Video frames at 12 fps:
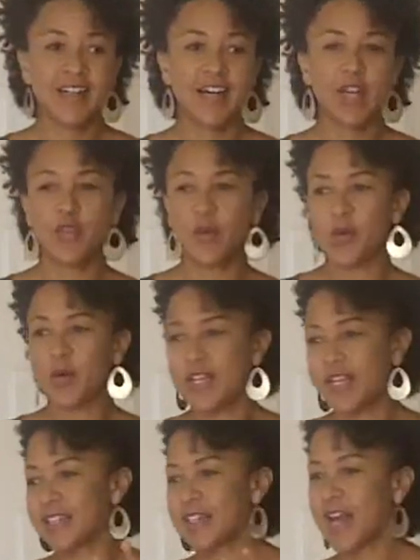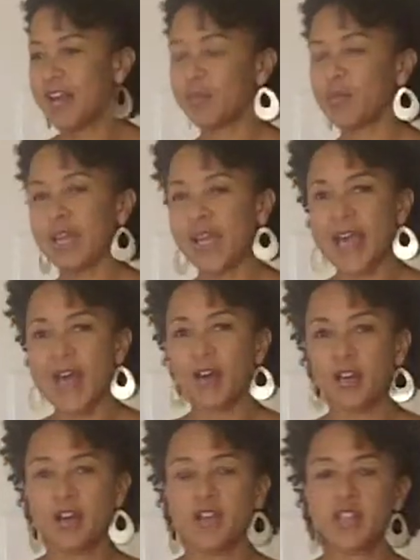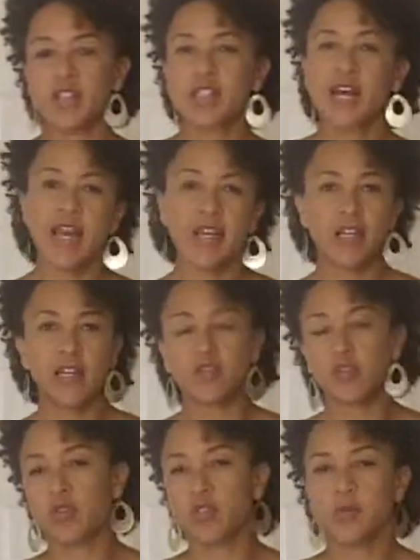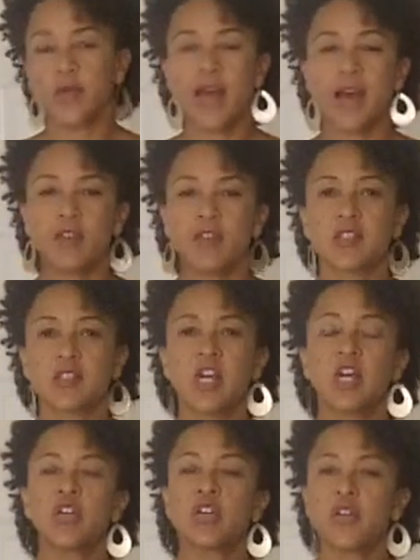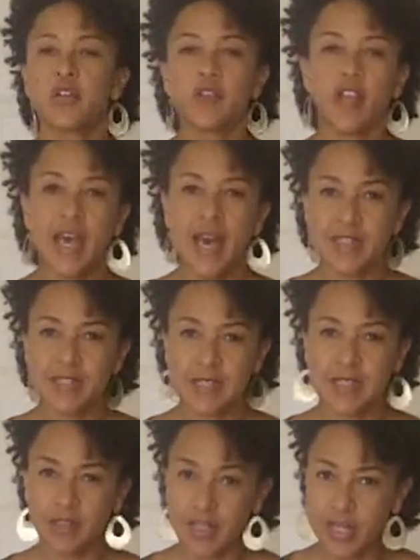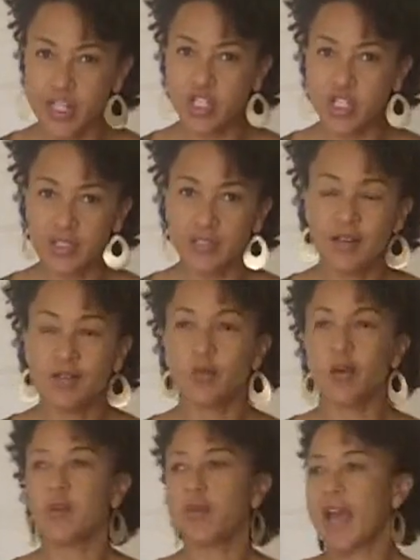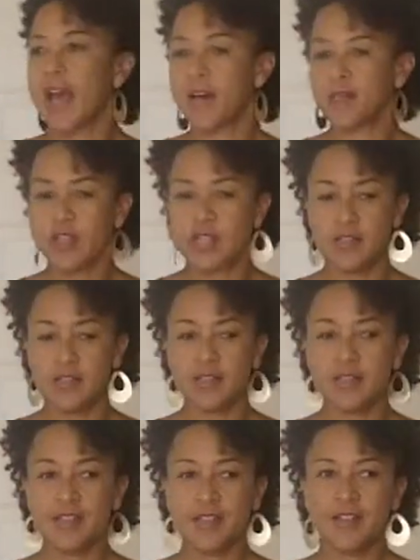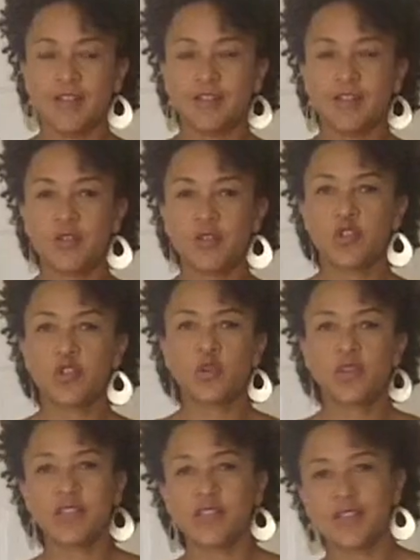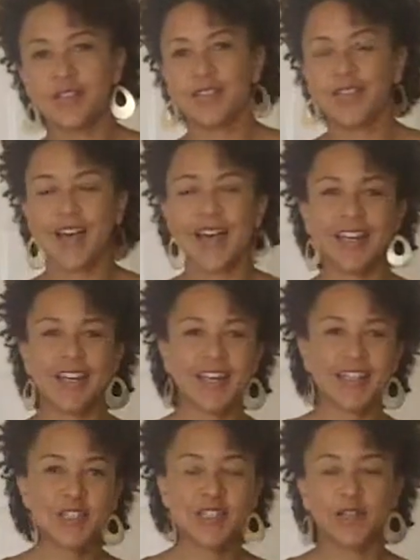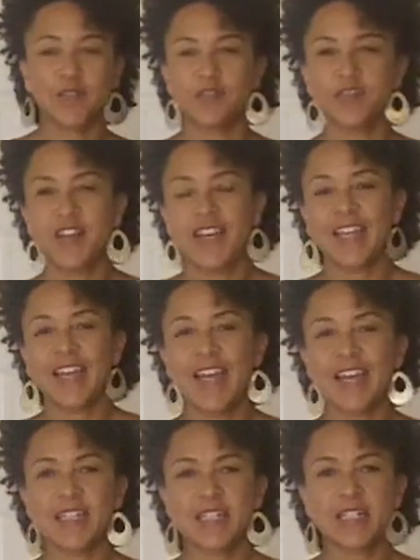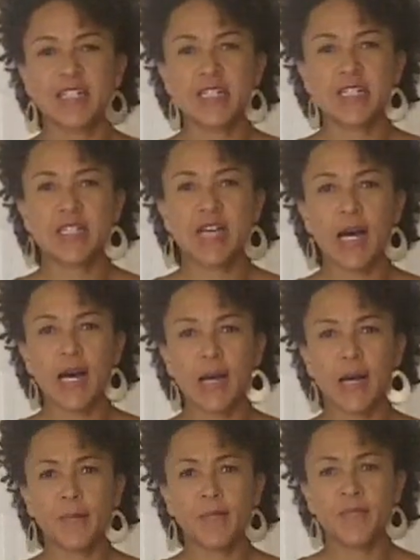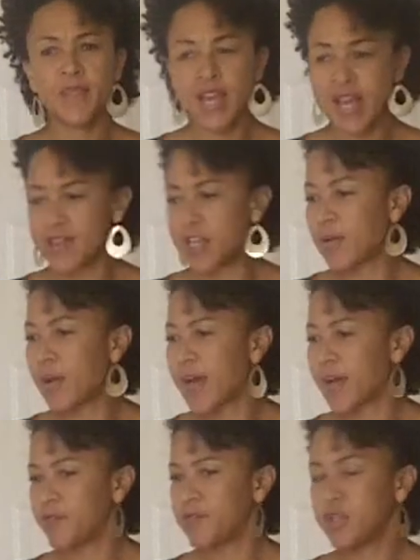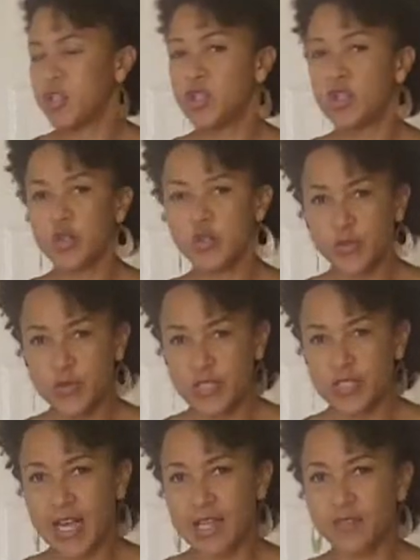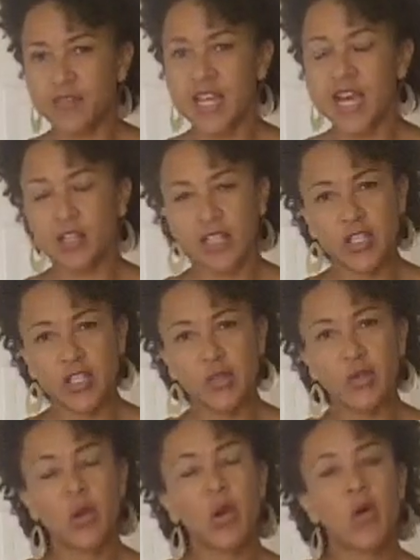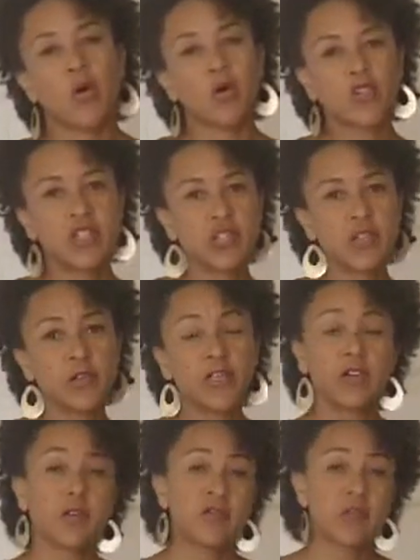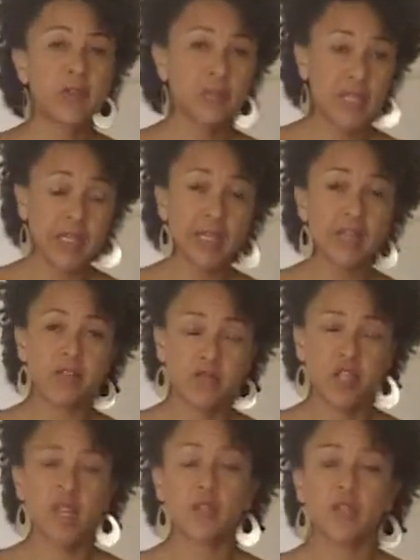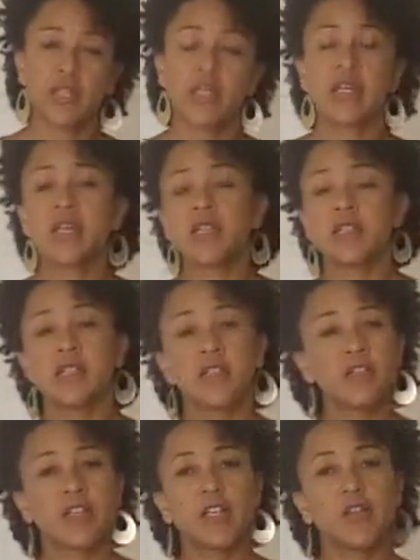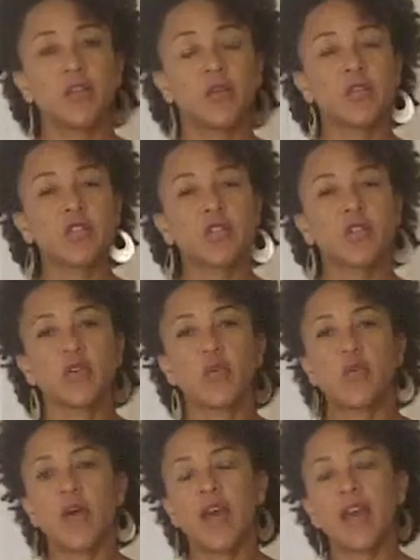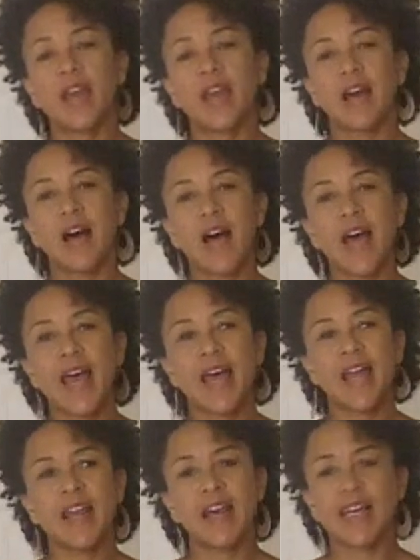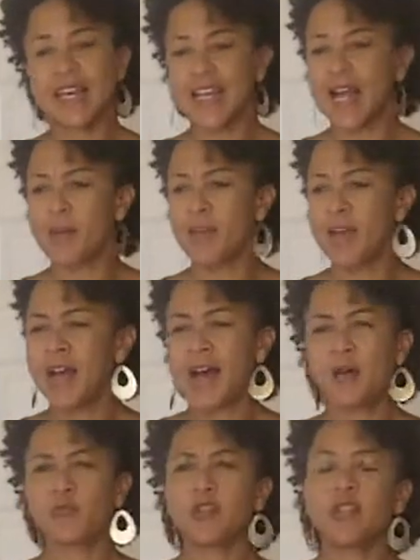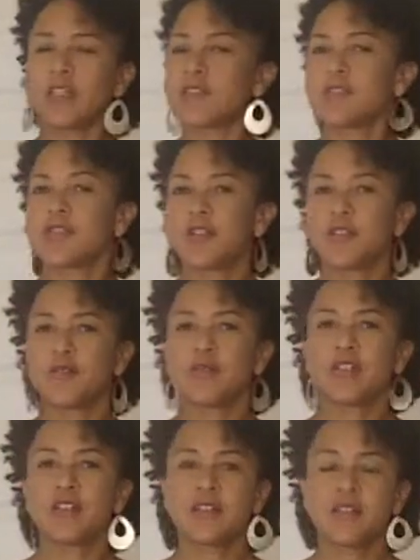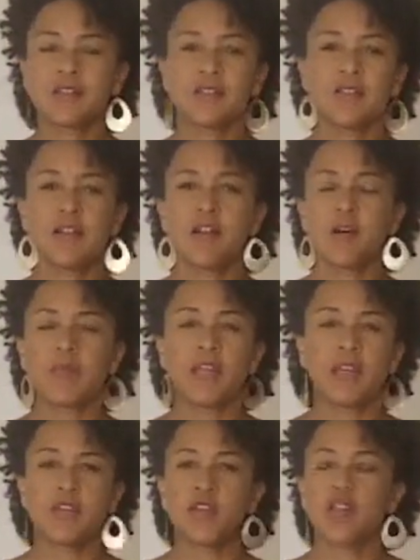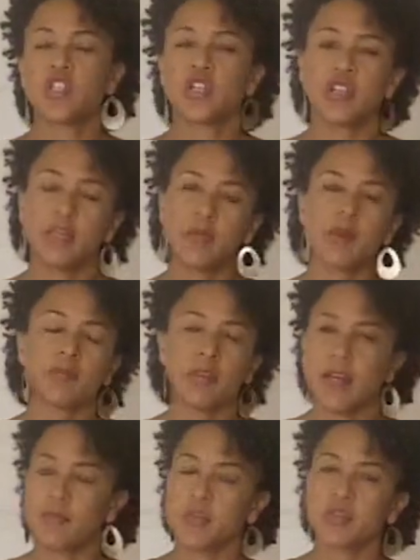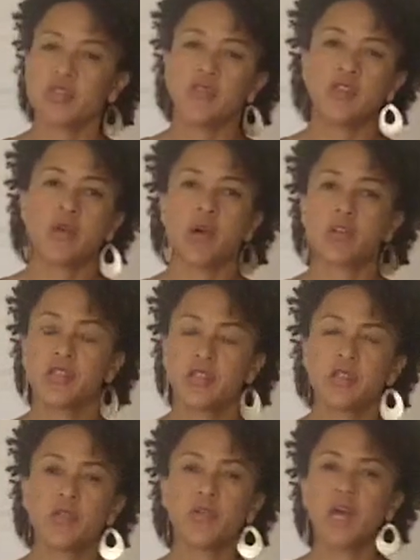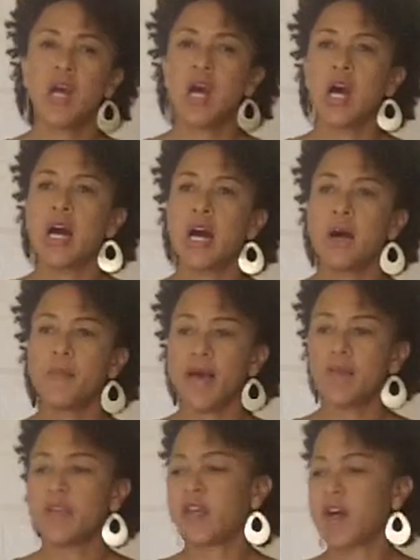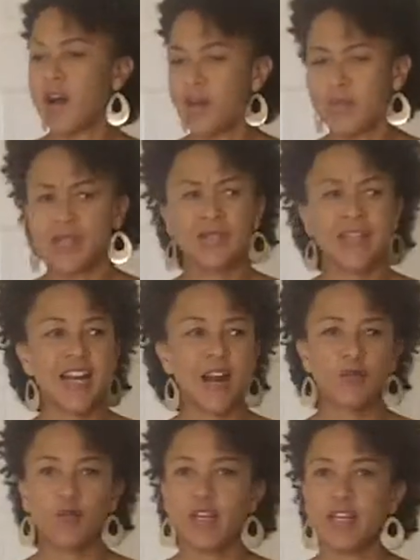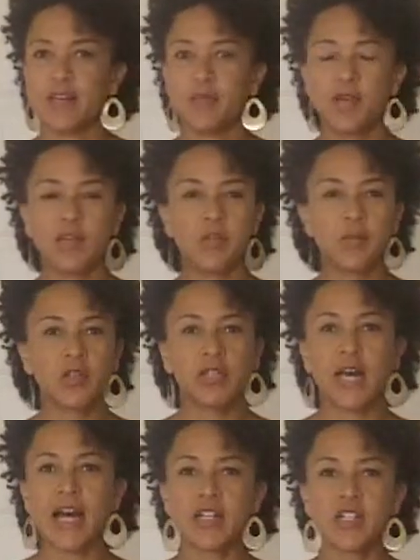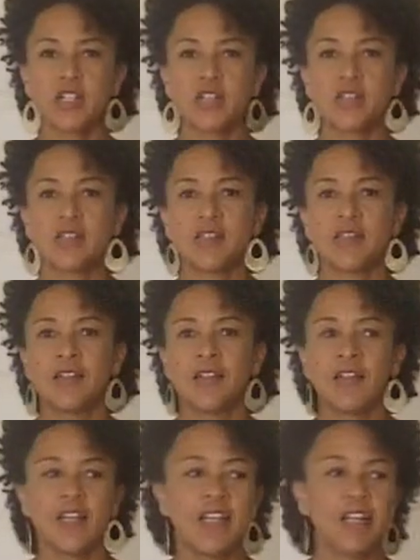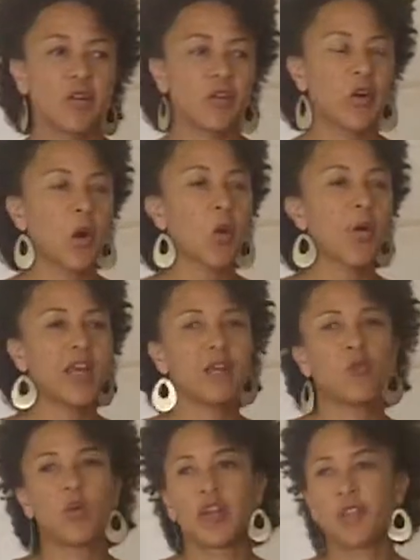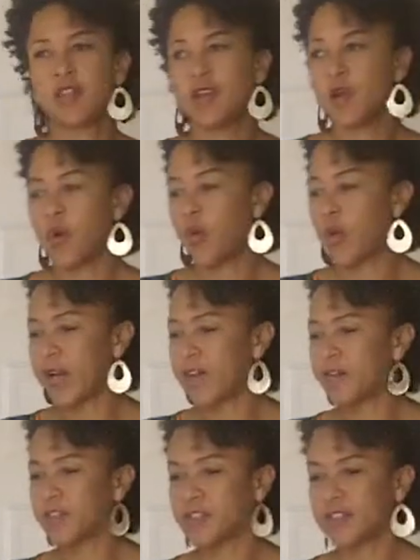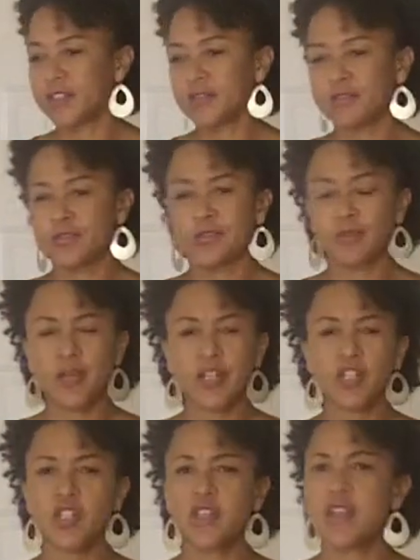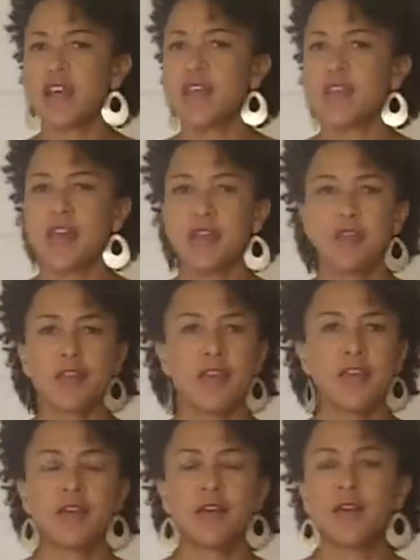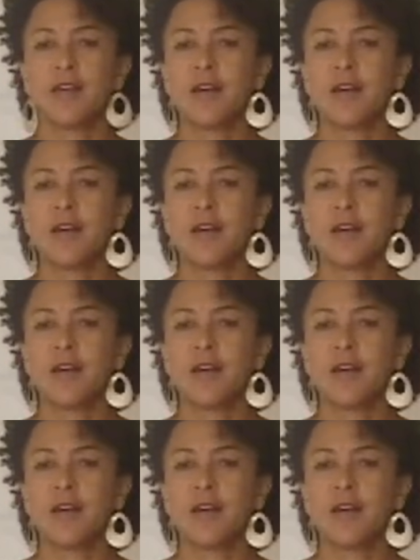authority is kind of playing out in our society. And of course we have this goofy ass election where we have these two choices, I guess, of candidates. And then you have the news kind of telling you or steering you, the media generally, steering you a certain way. And again, I'm really concerned because, you know, I'm an internet junkie, probably like most of you are too, about the comments that I read, and people are kind of just, you know, going with whatever direction that they think,